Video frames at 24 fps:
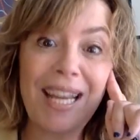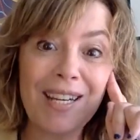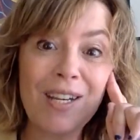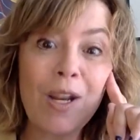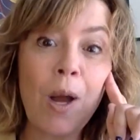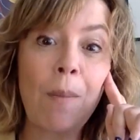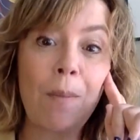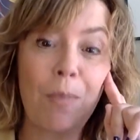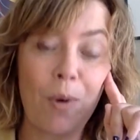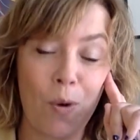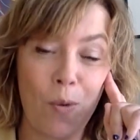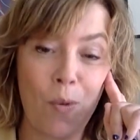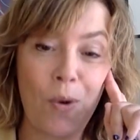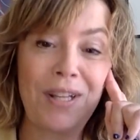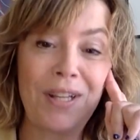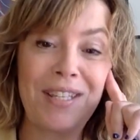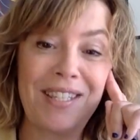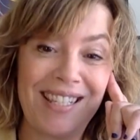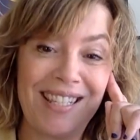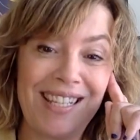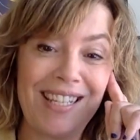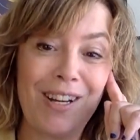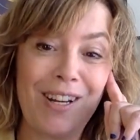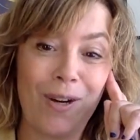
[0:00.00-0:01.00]
number
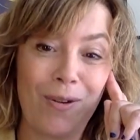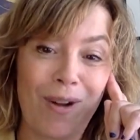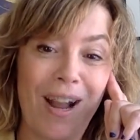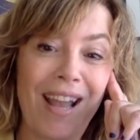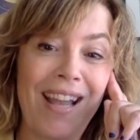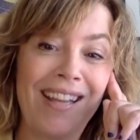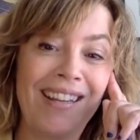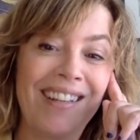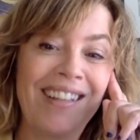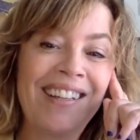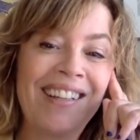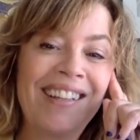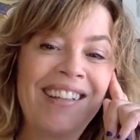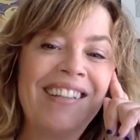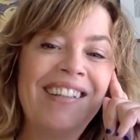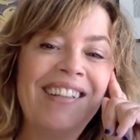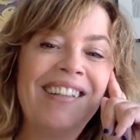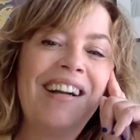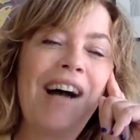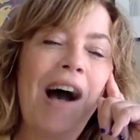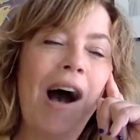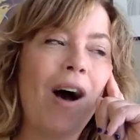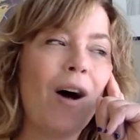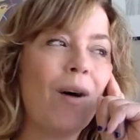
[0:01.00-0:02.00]
once a year, right?
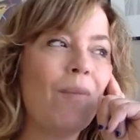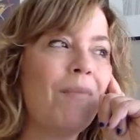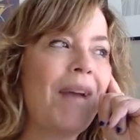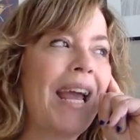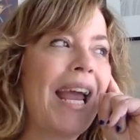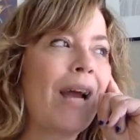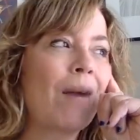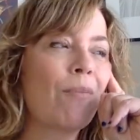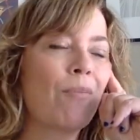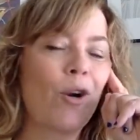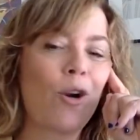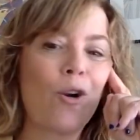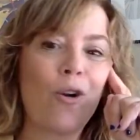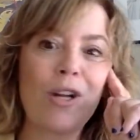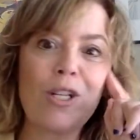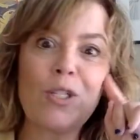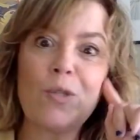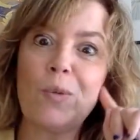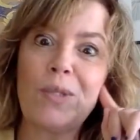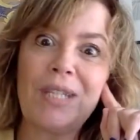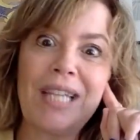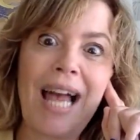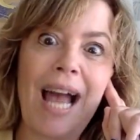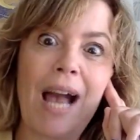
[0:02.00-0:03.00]
Amber
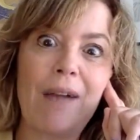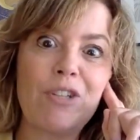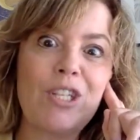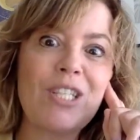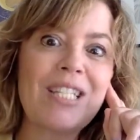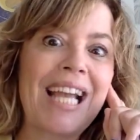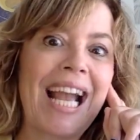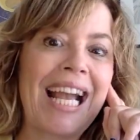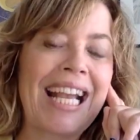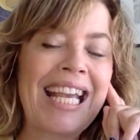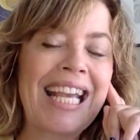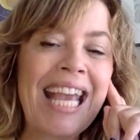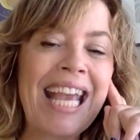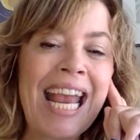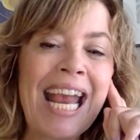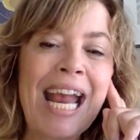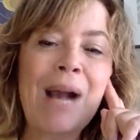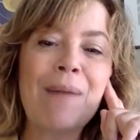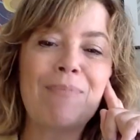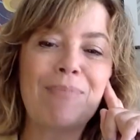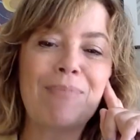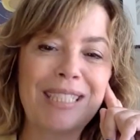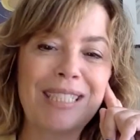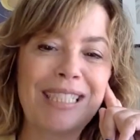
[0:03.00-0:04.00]
Chris would laugh. She's like, I
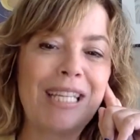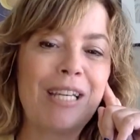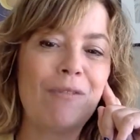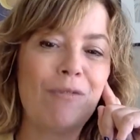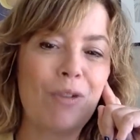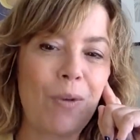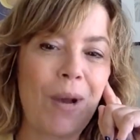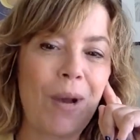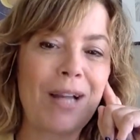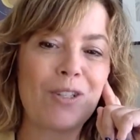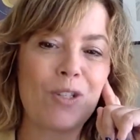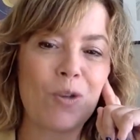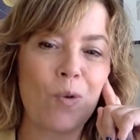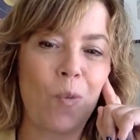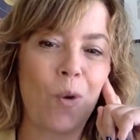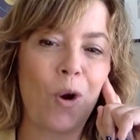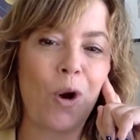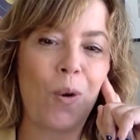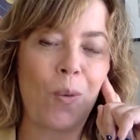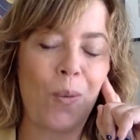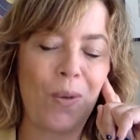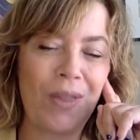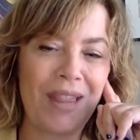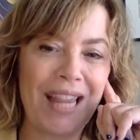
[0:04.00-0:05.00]
can't believe you had to
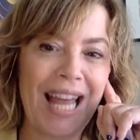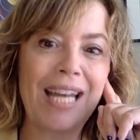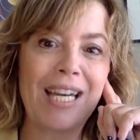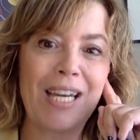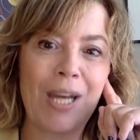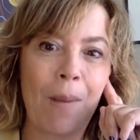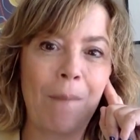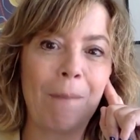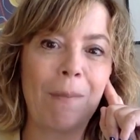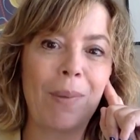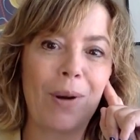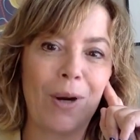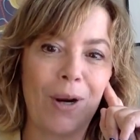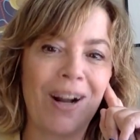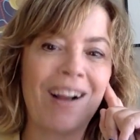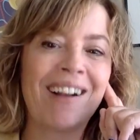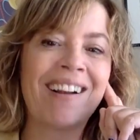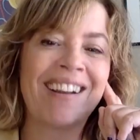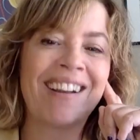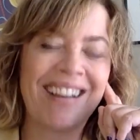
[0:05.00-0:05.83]
work with that number.